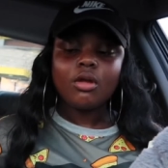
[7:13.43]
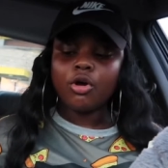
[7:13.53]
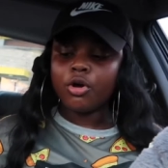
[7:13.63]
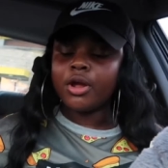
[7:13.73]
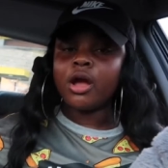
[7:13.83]

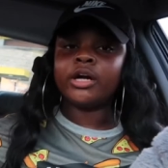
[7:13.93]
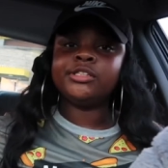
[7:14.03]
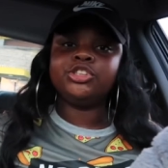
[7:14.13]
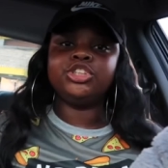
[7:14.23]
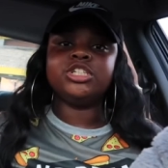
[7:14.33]

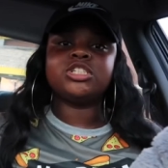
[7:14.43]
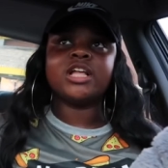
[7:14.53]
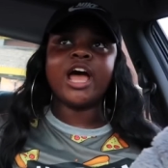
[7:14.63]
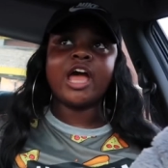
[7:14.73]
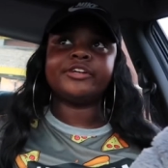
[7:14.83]
Koriyan. She's
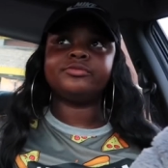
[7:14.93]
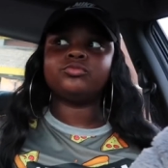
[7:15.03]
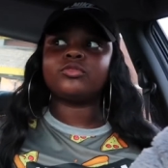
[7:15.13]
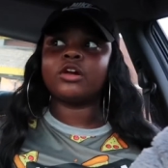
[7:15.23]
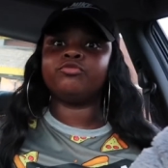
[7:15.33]
like
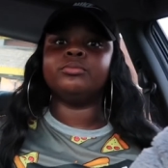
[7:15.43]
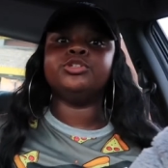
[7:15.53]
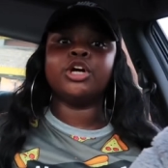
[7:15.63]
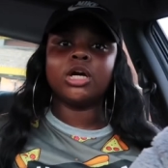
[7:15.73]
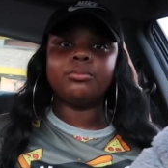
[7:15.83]
from
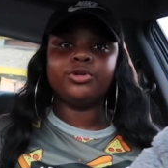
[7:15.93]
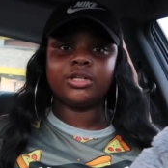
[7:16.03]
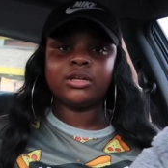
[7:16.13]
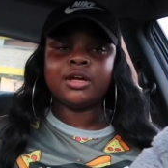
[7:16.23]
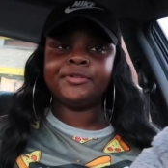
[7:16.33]
Durham, North
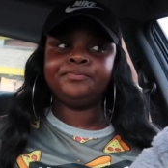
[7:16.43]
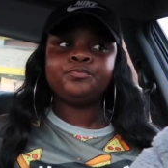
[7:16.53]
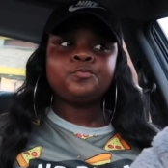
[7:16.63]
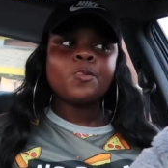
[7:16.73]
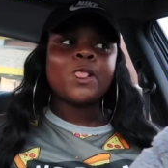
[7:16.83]
Carolina,
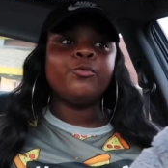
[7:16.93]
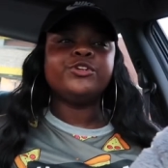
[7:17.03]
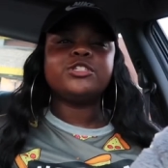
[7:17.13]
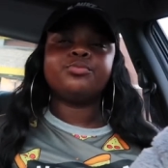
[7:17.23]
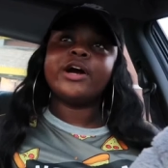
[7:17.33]

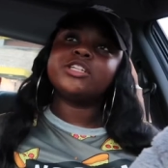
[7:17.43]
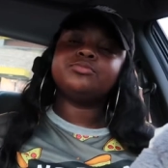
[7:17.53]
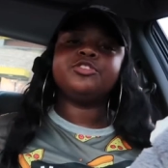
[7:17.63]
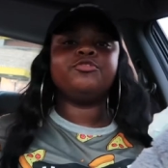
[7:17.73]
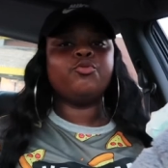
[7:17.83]
which is
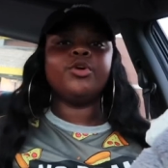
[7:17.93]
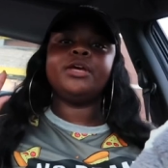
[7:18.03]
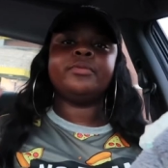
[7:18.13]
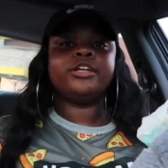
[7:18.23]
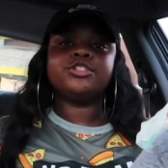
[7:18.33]
approximately
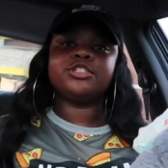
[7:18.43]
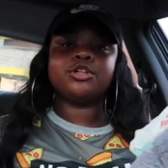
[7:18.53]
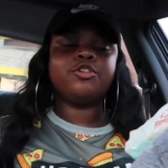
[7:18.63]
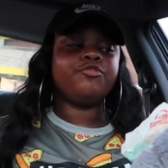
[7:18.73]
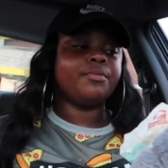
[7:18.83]
40 minutes or
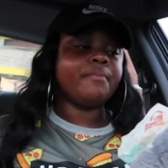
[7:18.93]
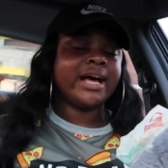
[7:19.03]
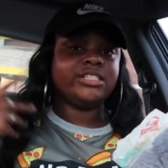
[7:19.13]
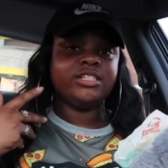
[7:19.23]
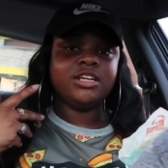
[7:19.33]
so from
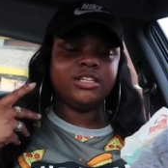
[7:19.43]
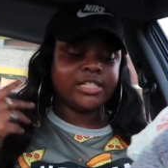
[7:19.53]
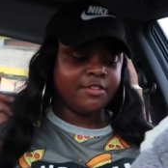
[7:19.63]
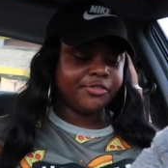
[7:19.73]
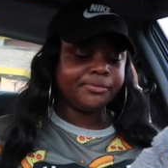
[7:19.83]
my city,
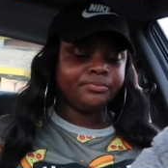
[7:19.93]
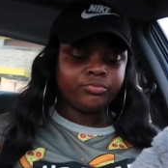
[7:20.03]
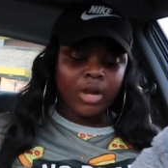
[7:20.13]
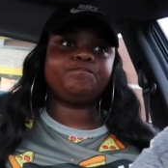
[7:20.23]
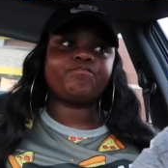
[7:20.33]
Sanford.
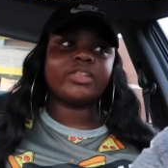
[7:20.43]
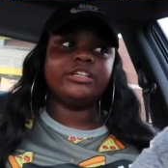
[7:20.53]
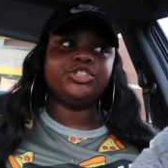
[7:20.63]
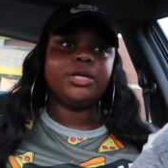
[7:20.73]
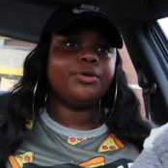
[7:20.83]

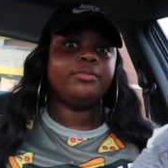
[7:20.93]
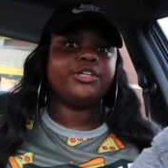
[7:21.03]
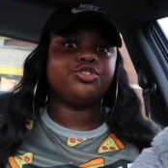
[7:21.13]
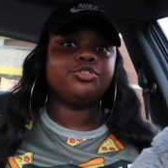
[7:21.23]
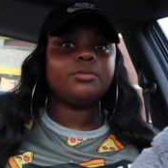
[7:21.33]
She pretty
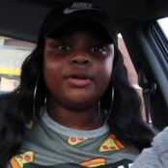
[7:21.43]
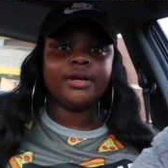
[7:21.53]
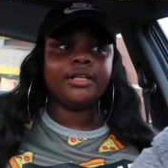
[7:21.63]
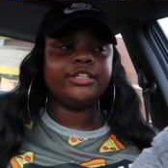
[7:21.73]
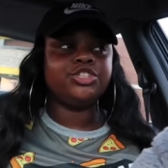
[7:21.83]
much grew up
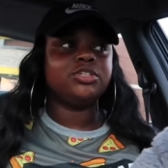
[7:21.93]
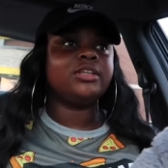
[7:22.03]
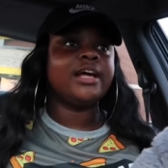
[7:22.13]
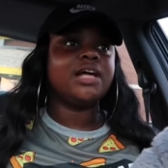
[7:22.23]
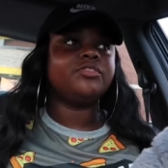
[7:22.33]
here and then she
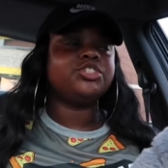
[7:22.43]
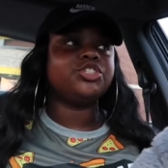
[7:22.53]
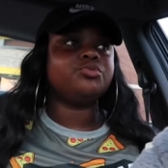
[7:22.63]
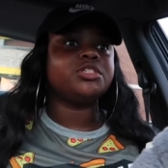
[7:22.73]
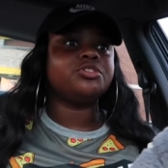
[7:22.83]
left and
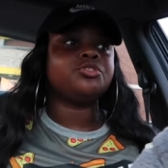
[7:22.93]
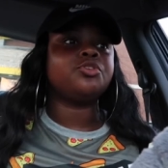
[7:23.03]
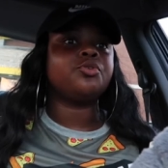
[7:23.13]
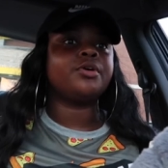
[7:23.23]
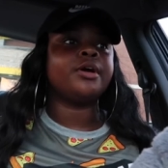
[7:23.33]
she went to New
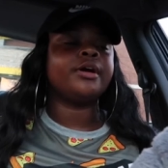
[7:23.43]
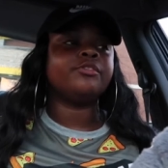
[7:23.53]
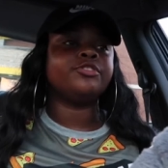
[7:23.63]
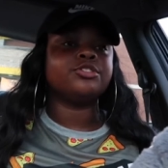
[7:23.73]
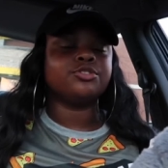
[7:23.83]
York
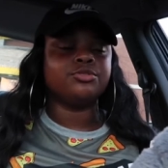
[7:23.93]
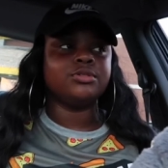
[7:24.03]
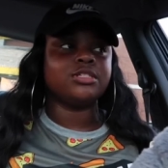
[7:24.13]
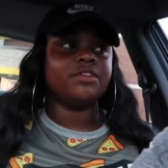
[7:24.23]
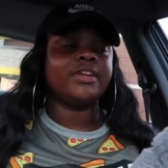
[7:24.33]
for school
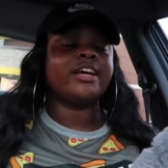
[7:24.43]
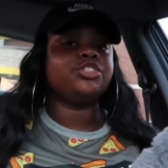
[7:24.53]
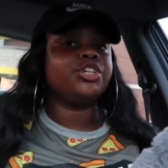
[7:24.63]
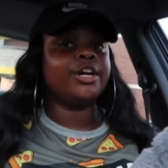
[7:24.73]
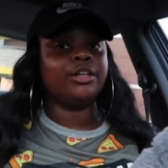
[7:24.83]
and stuff. And now
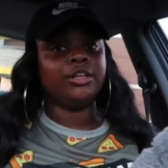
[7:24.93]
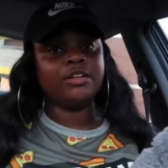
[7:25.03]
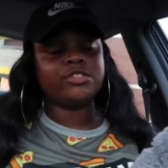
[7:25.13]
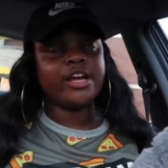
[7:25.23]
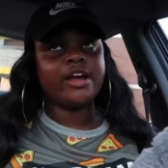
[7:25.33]
she currently
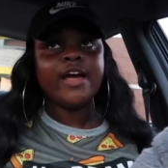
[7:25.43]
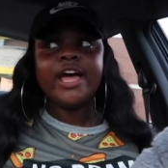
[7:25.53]
lives there.